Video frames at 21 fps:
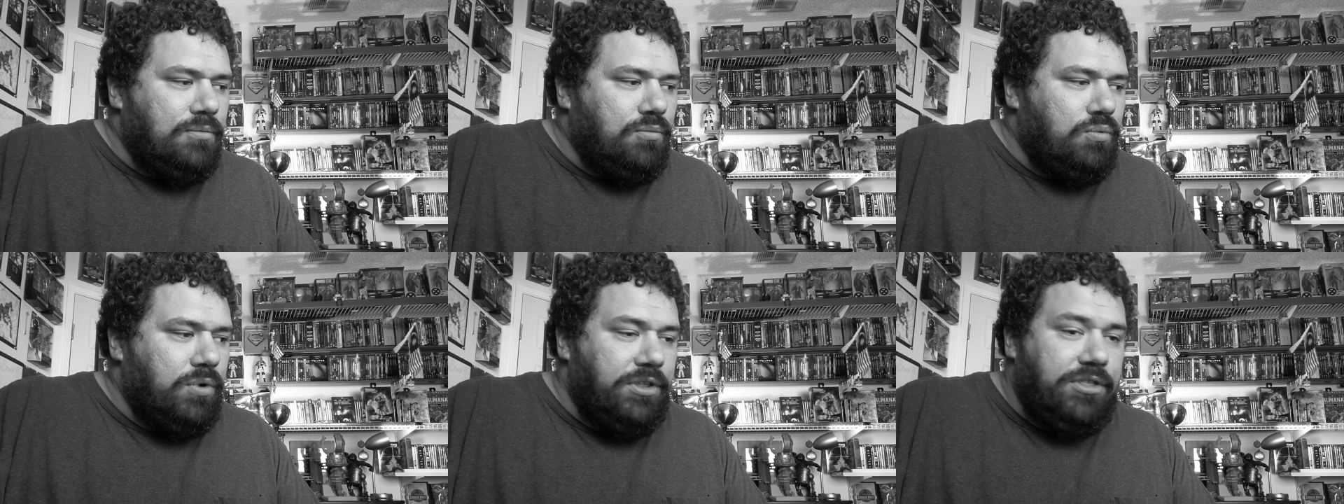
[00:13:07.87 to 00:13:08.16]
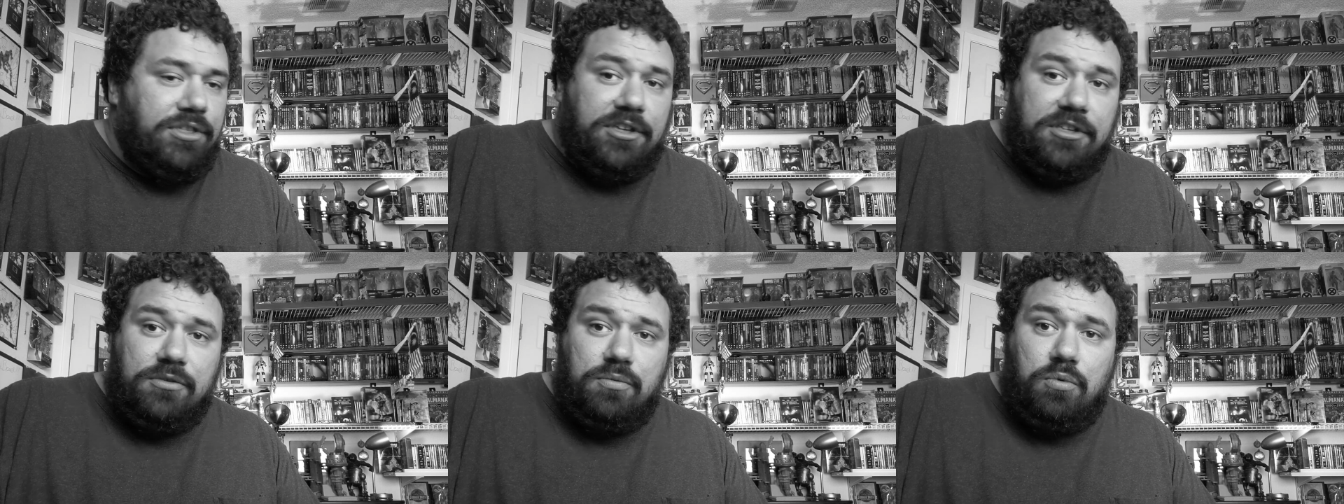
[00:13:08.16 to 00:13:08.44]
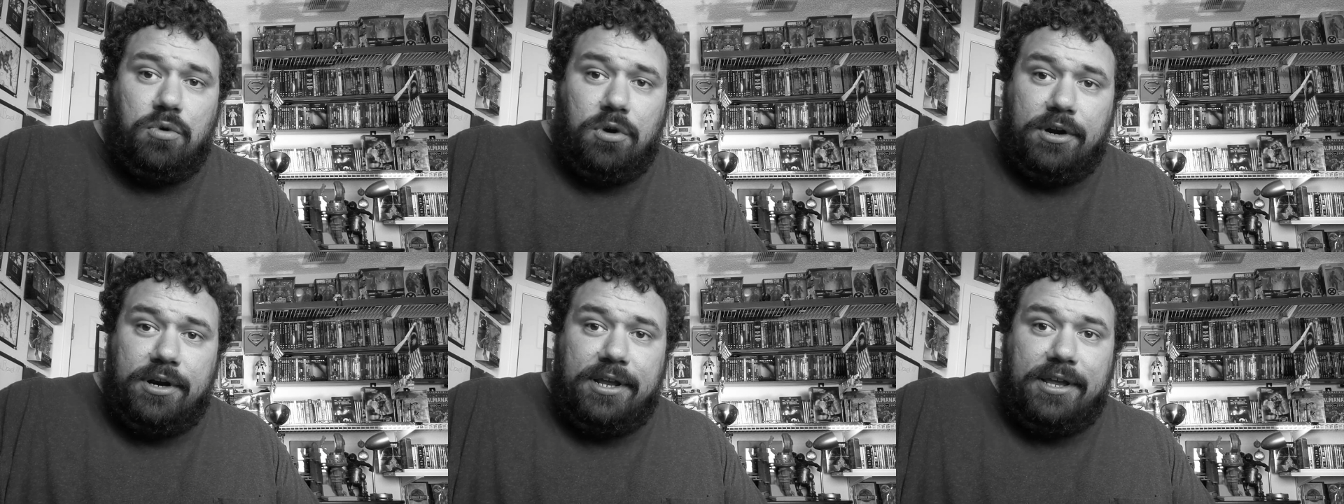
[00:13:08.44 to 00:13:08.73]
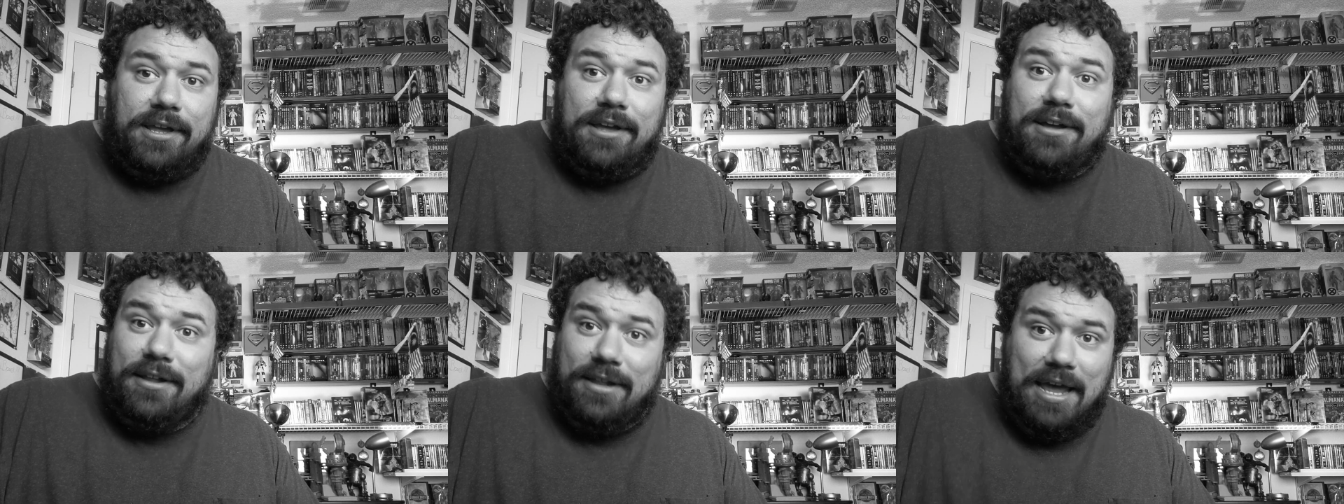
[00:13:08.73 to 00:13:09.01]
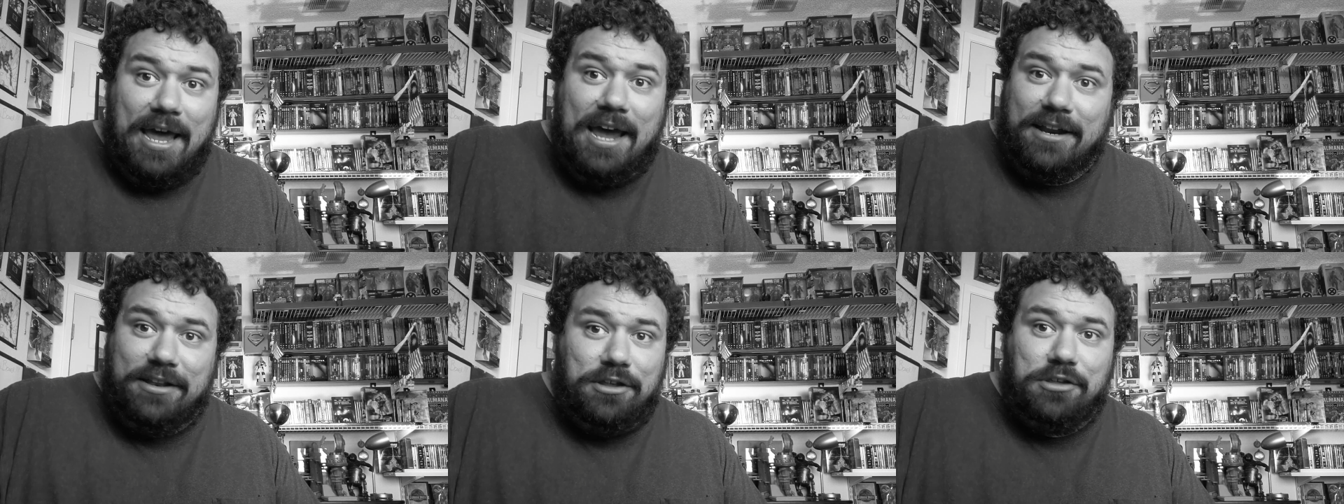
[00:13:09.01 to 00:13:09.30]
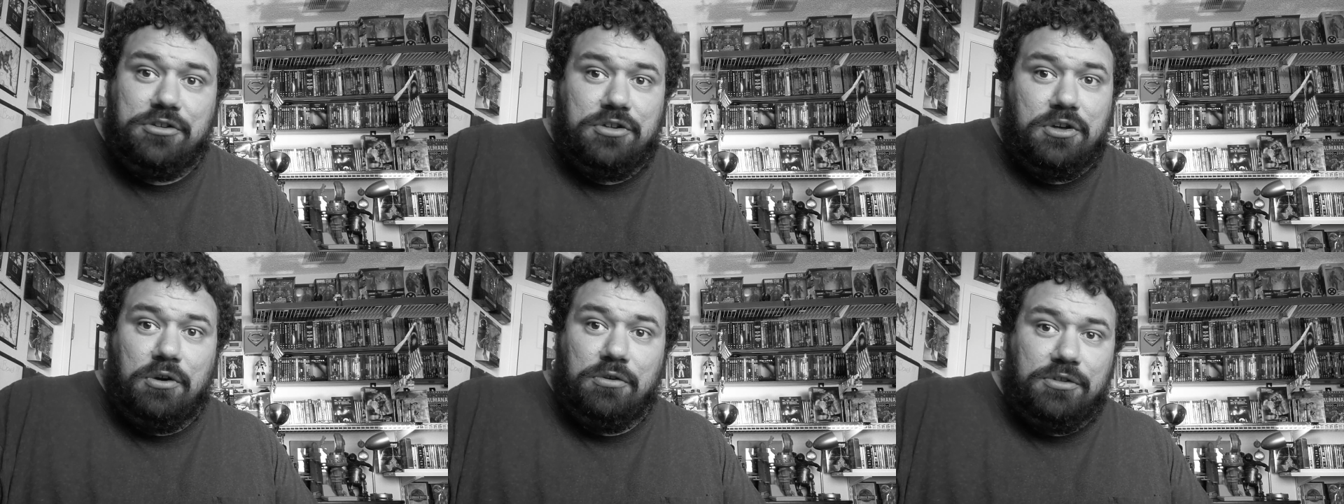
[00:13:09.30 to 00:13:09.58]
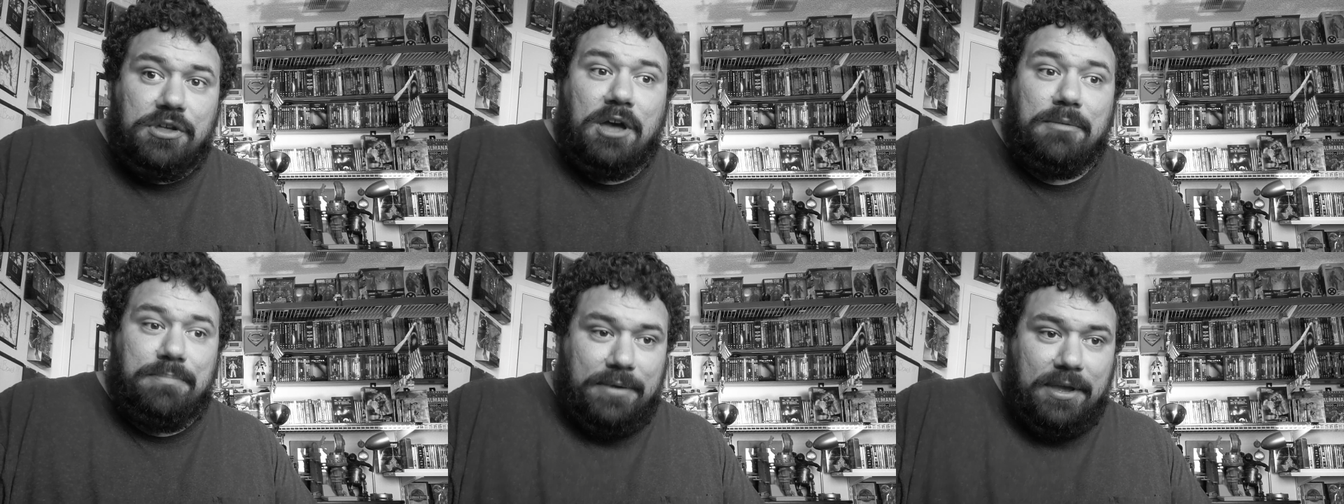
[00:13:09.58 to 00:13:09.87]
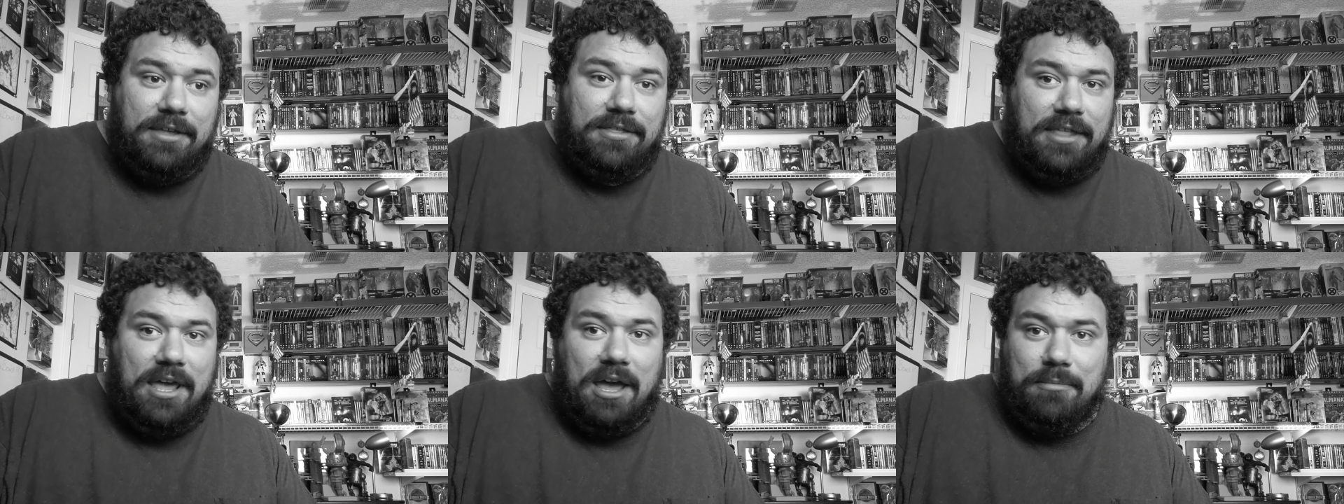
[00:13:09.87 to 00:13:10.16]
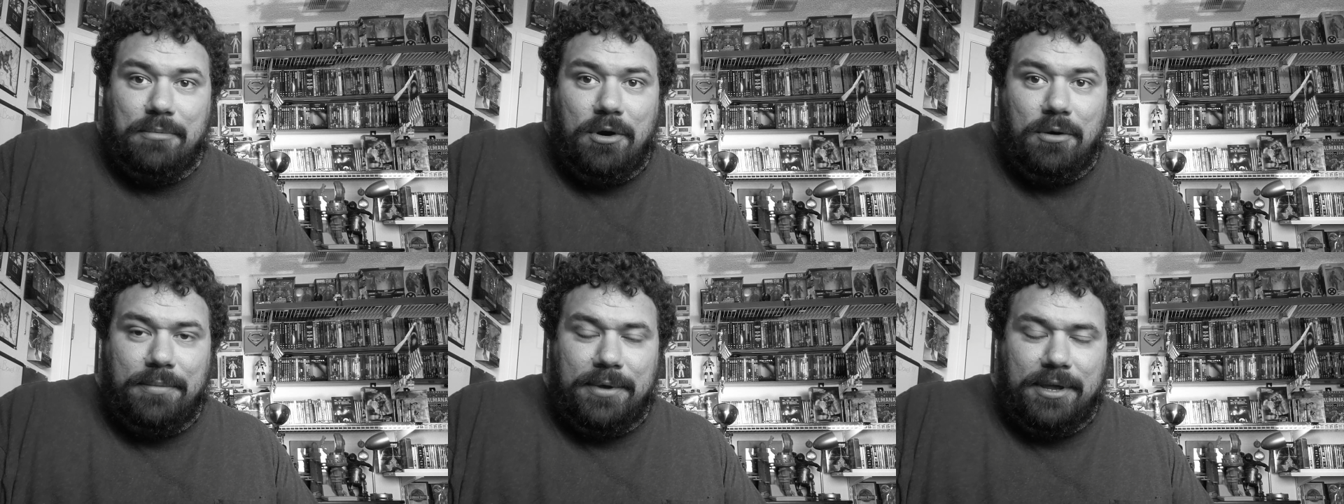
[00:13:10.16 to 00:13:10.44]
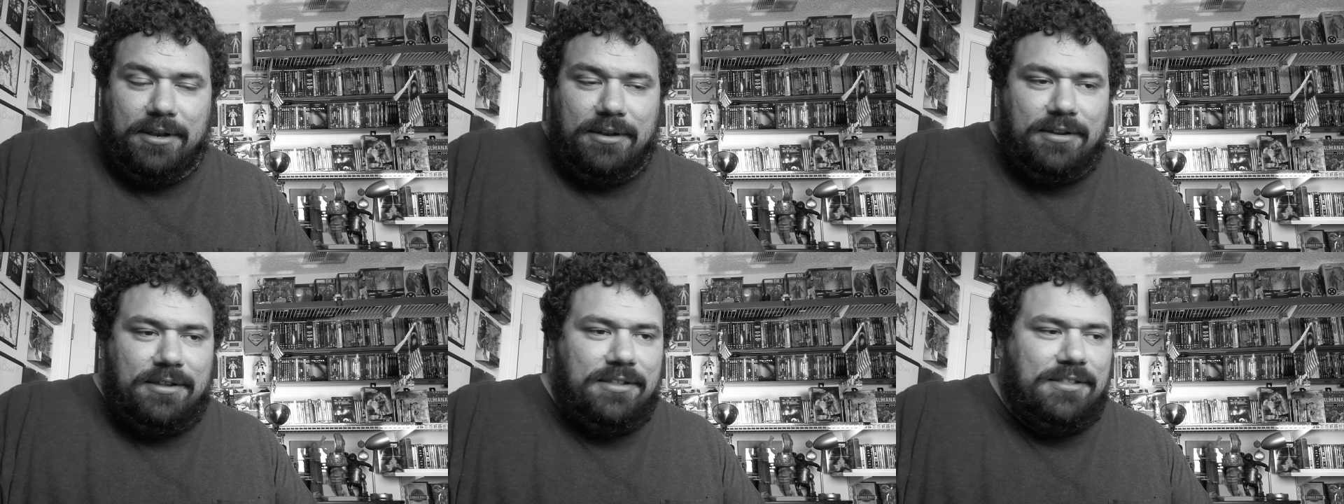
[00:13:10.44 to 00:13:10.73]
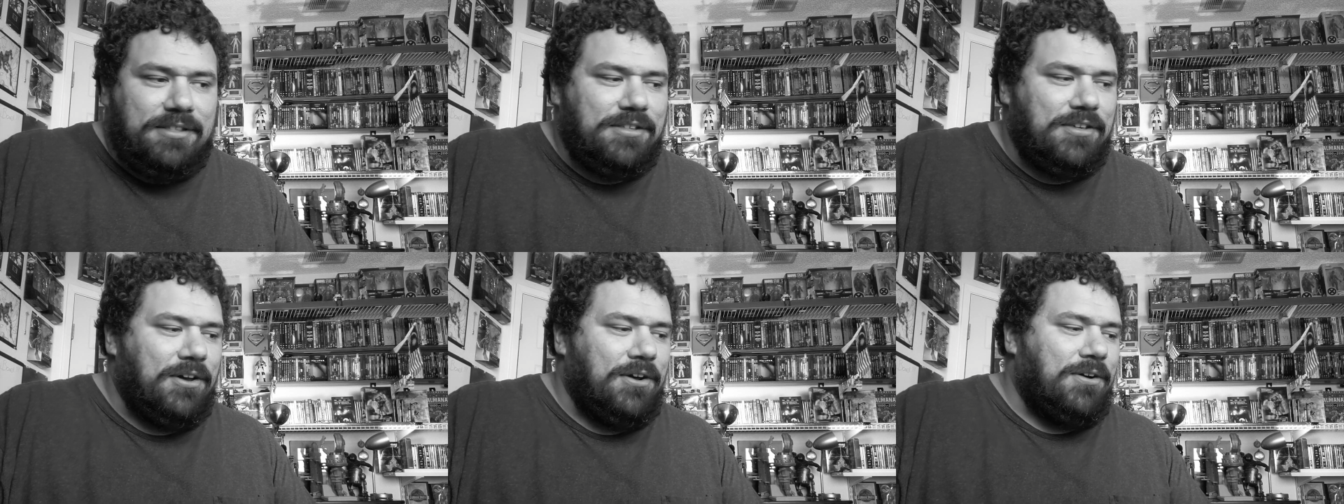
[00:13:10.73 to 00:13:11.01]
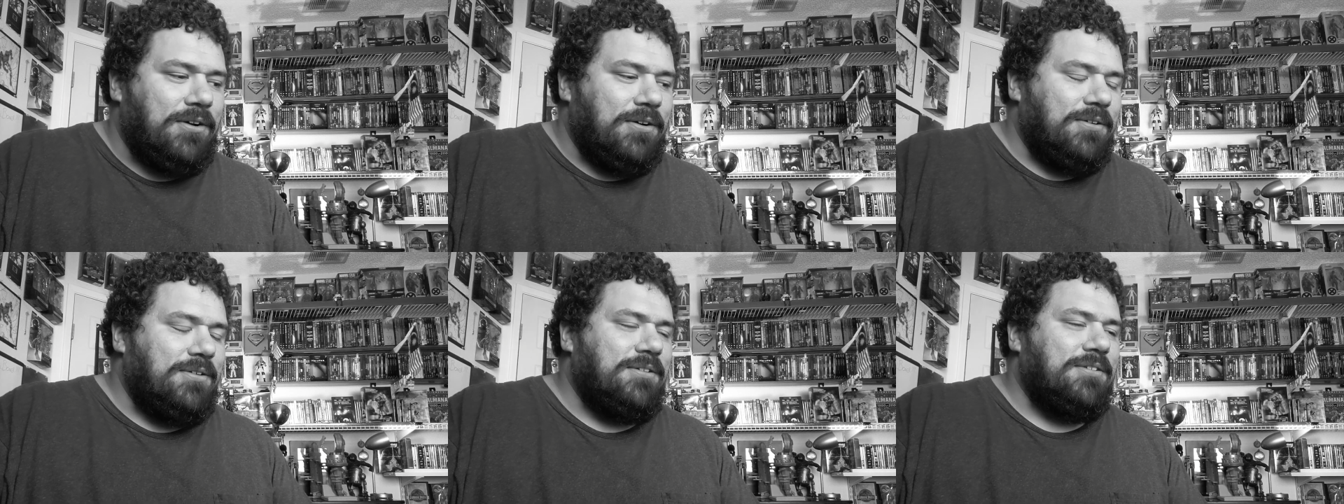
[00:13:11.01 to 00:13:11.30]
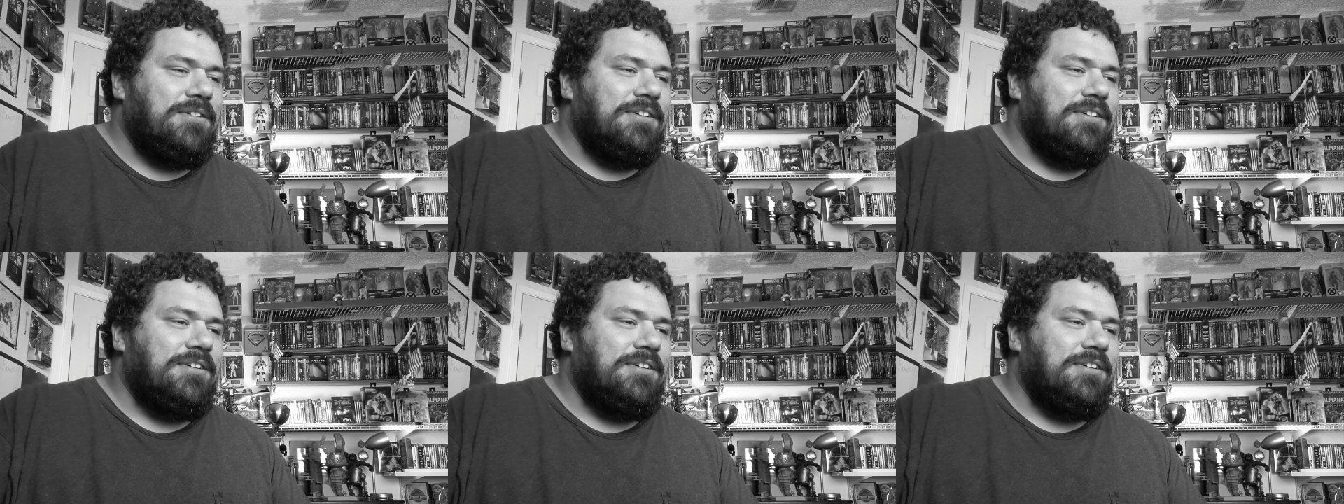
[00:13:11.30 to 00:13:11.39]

with his warning, Galactus shows up in that moment. So,